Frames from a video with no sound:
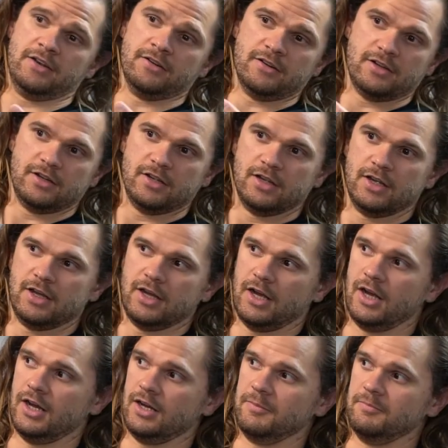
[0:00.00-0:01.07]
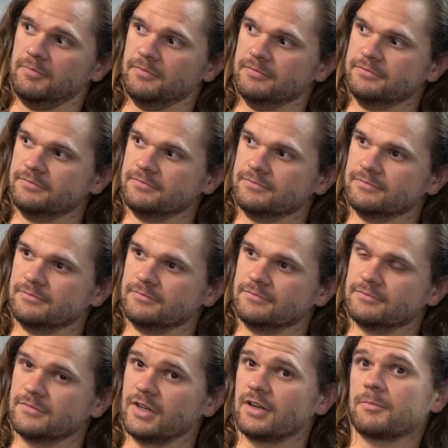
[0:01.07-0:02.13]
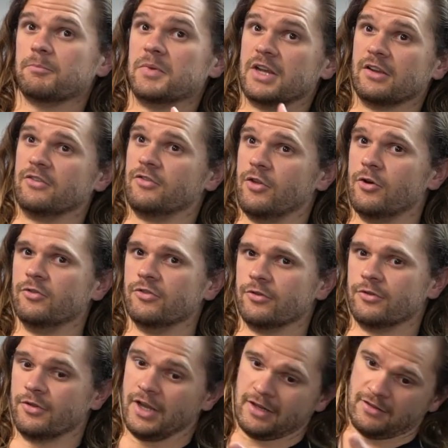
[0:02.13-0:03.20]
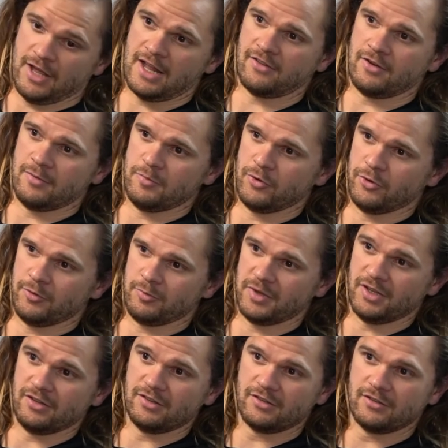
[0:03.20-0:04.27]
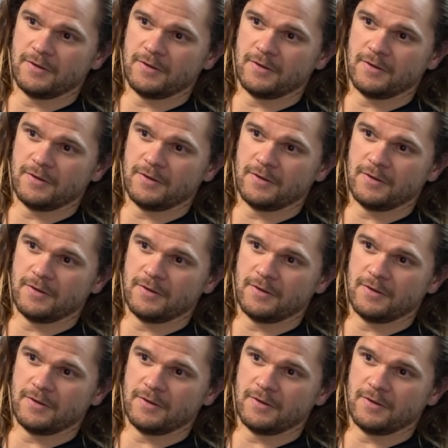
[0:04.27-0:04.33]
yeah. Because those are like, that's an important piece.